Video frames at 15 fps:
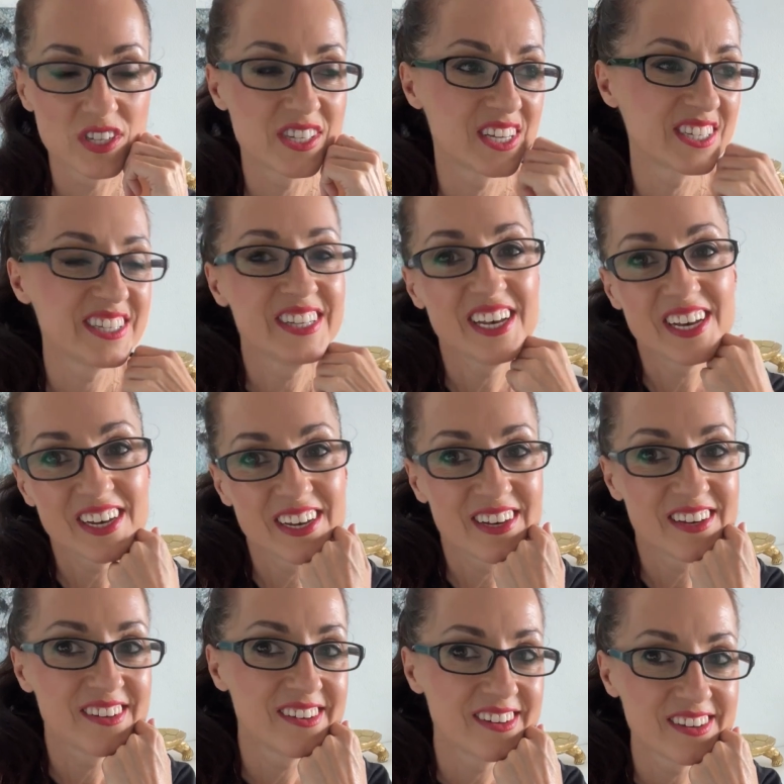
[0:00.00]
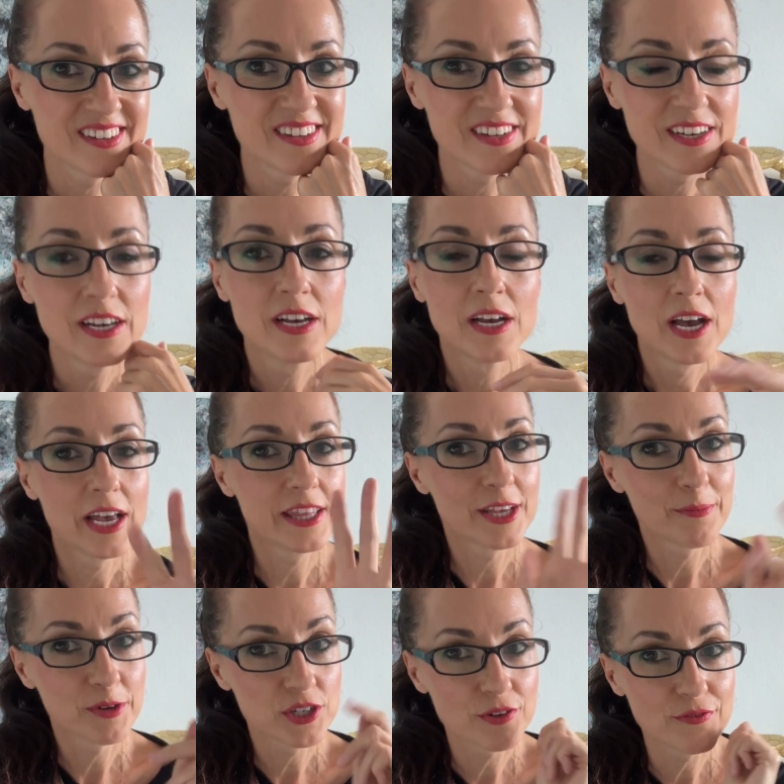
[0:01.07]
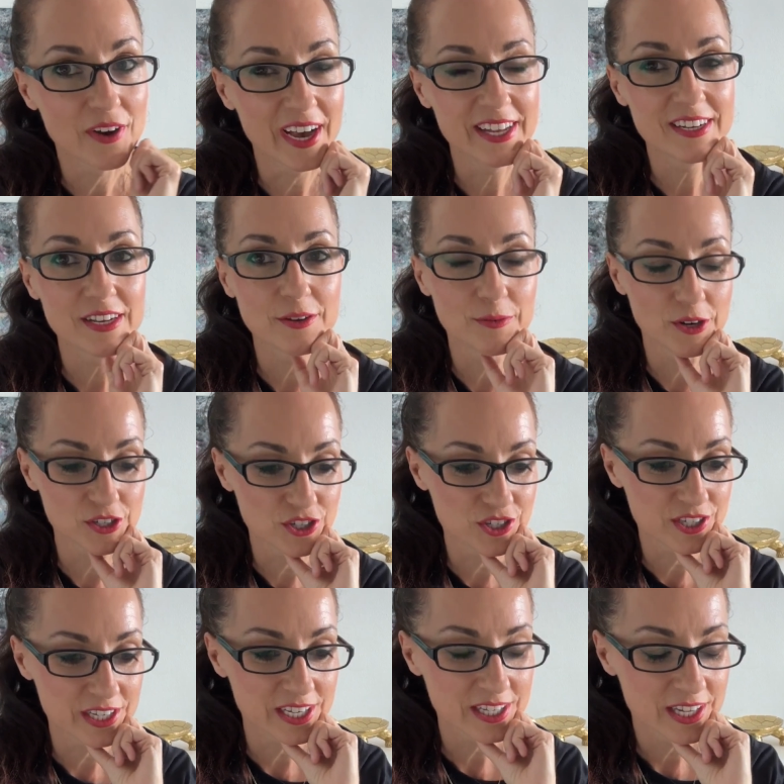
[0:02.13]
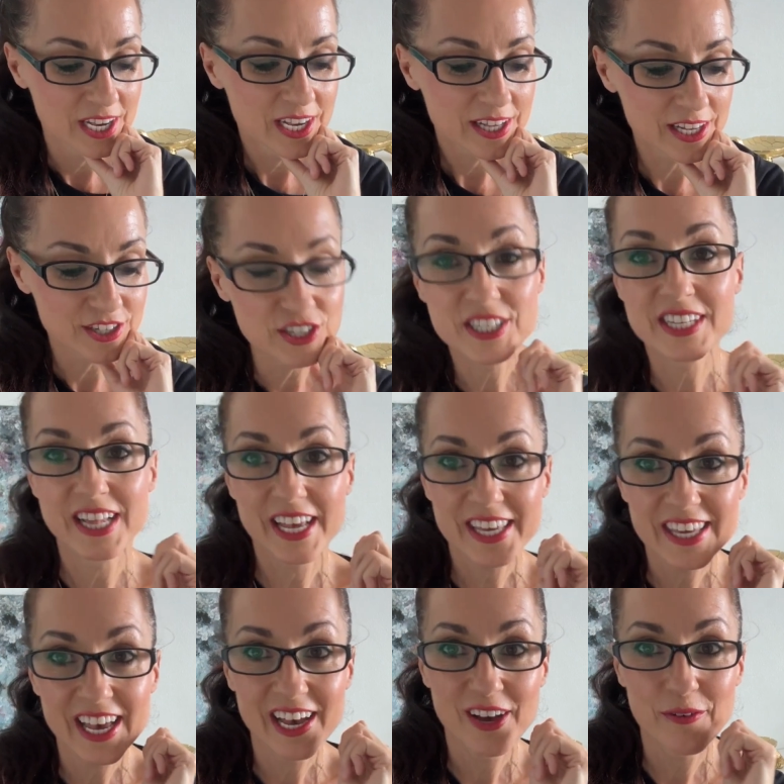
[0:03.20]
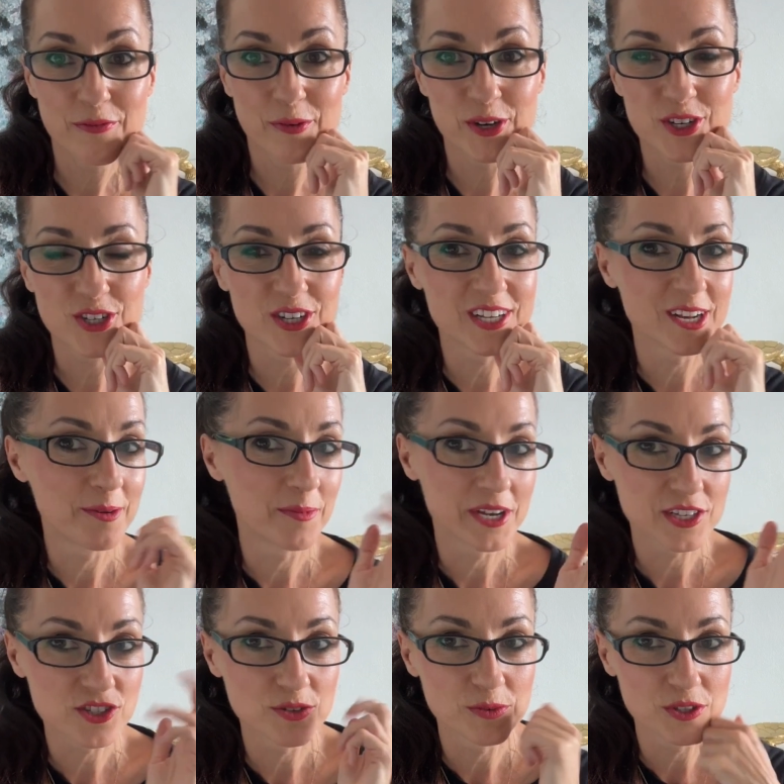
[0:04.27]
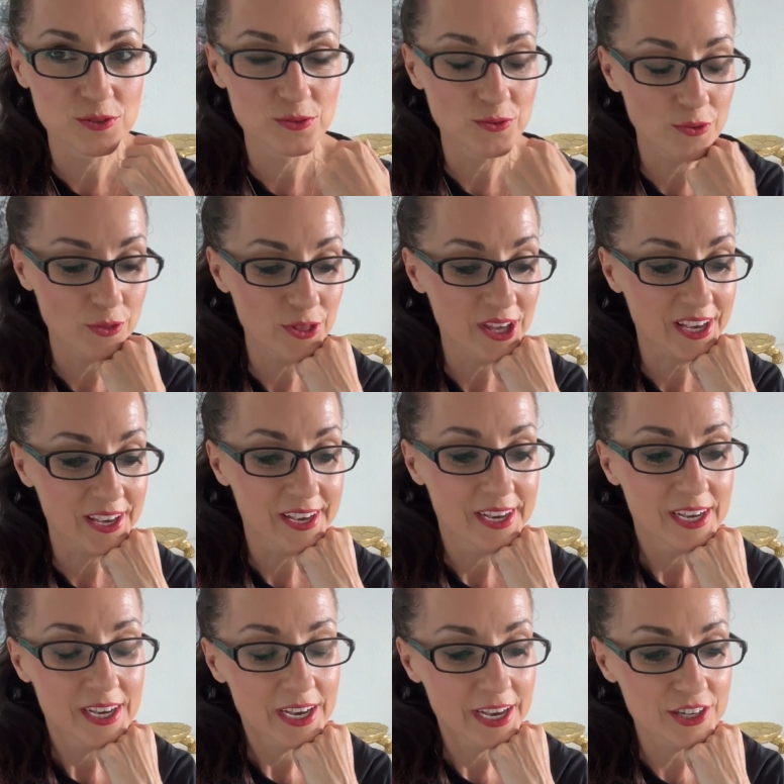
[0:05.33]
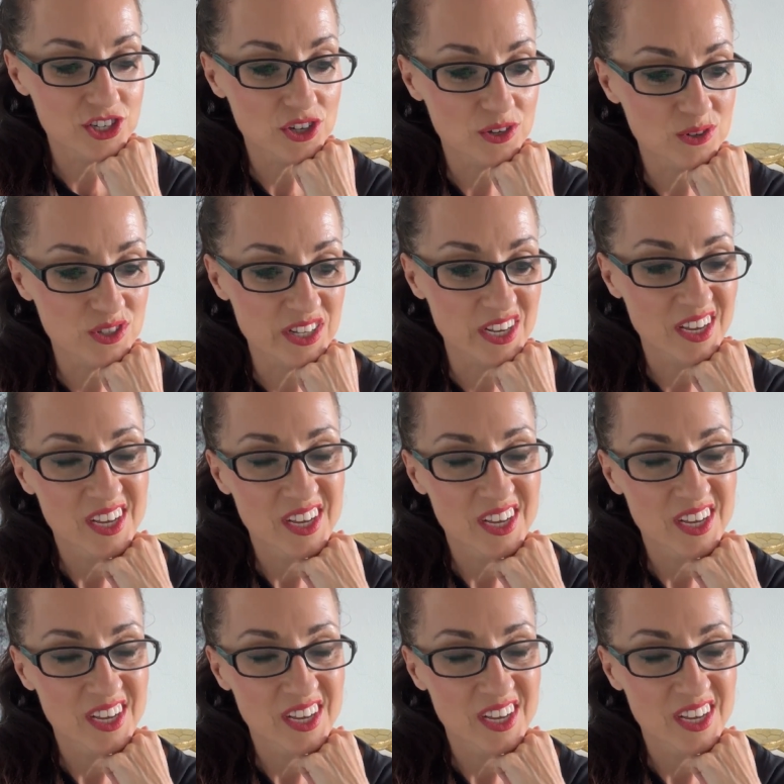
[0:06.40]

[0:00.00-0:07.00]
says, nah, nah, nah. And then when she finally watches it, then she's like, yeah, I've watched it. And I'm like, so what do you think? And she goes like,